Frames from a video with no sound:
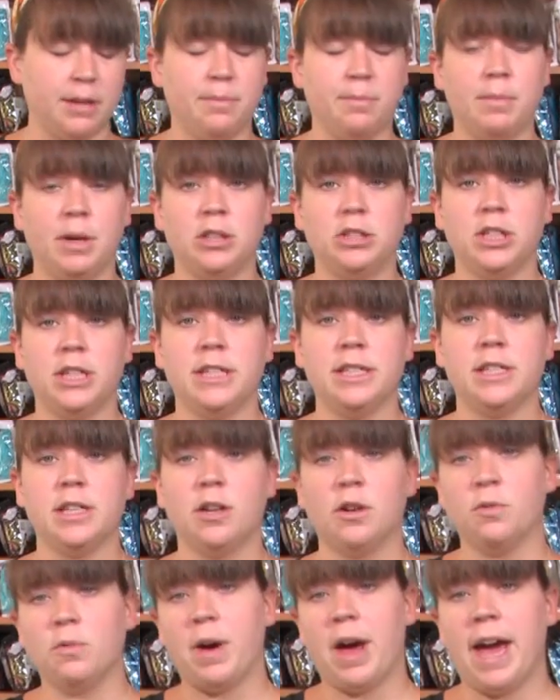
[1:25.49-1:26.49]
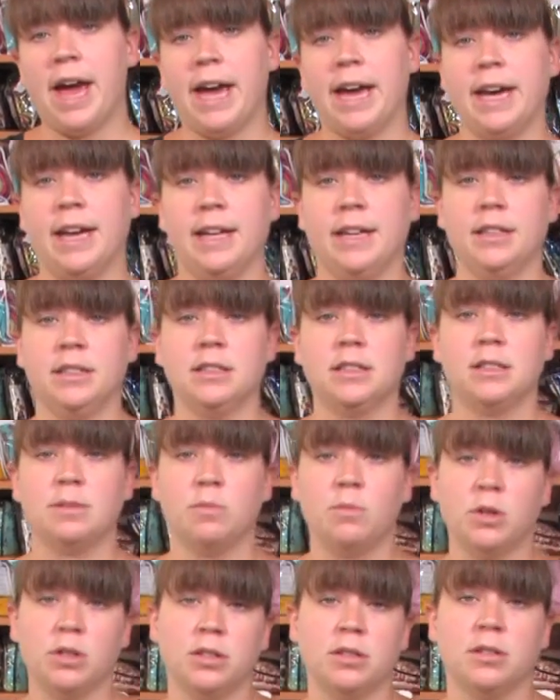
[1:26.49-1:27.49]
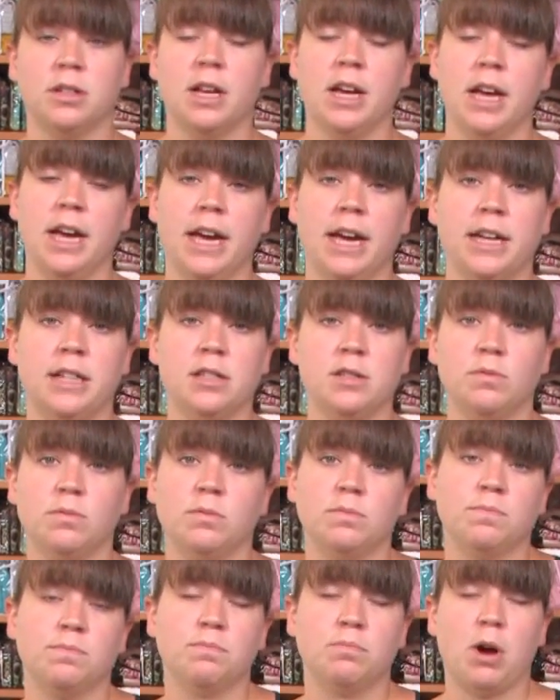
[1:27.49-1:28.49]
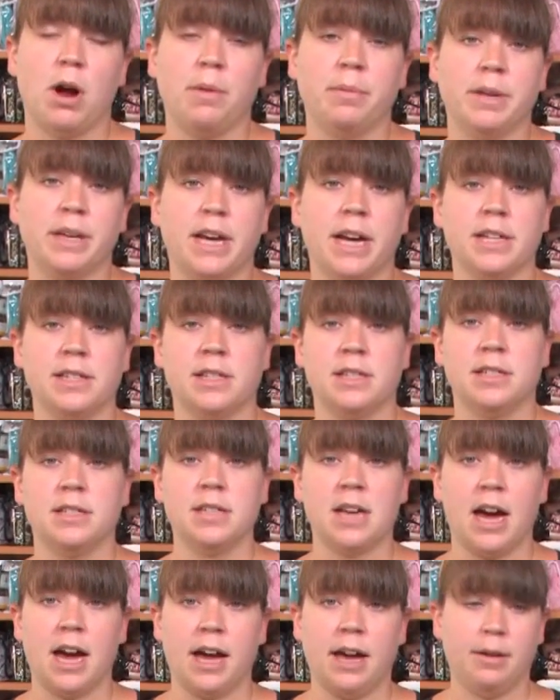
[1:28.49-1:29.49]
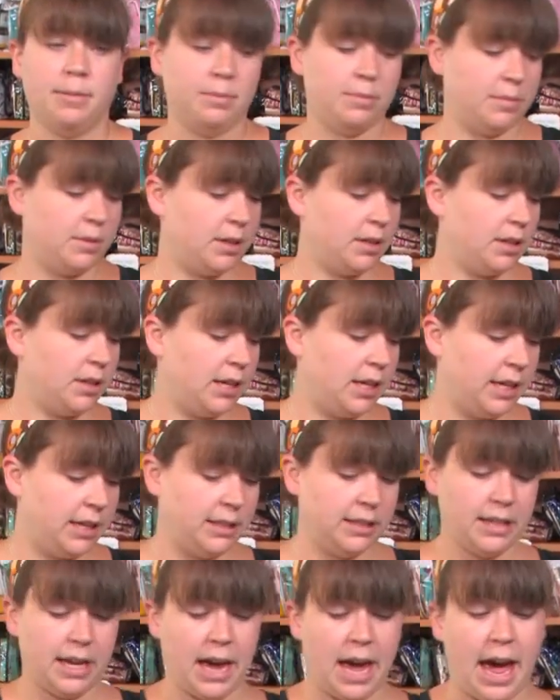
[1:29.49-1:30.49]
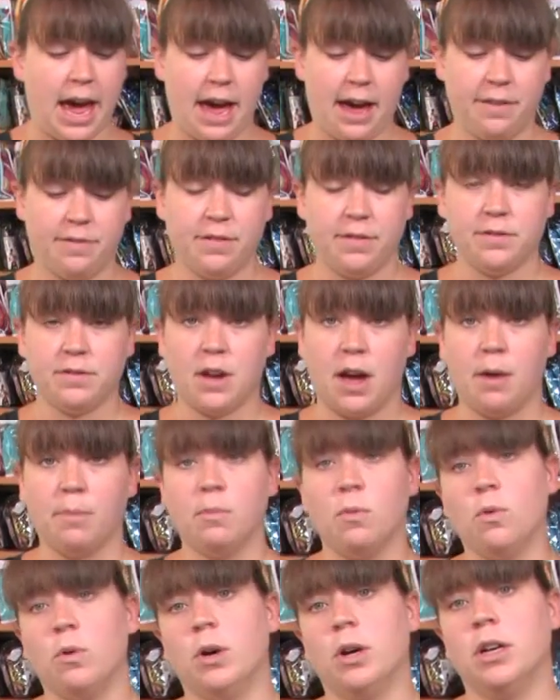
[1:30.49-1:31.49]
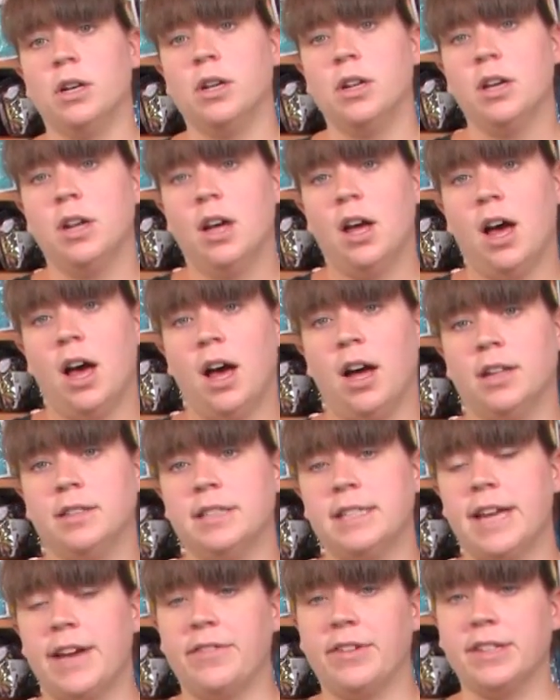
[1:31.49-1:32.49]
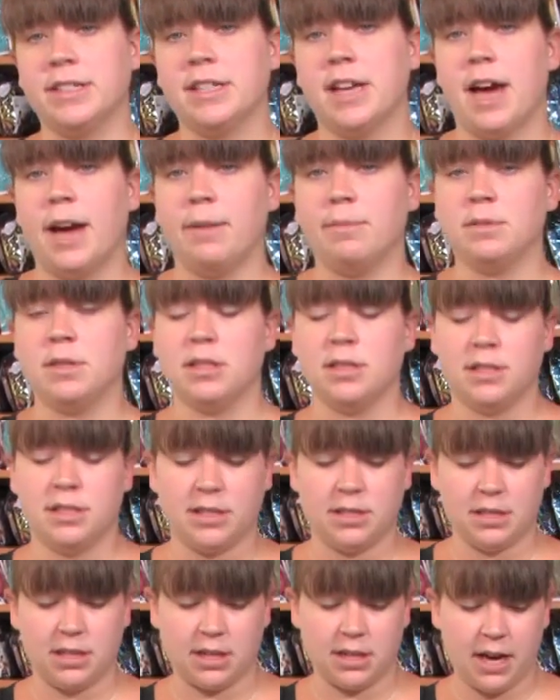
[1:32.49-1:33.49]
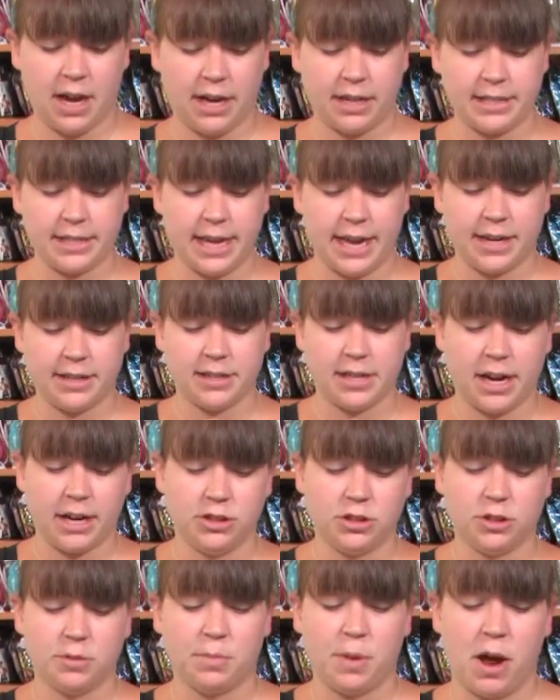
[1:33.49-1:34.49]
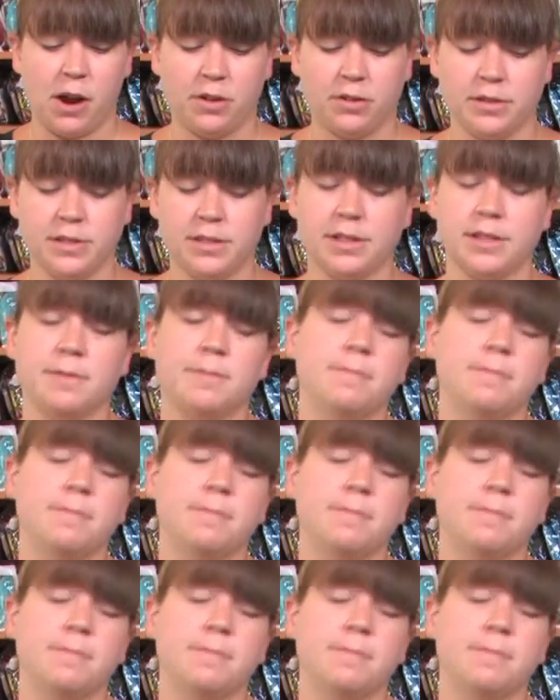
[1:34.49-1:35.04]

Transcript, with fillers: much easier way and it's more, it's probably cuts the time in half, if not more, on saving time to uh, sanitize your bottles.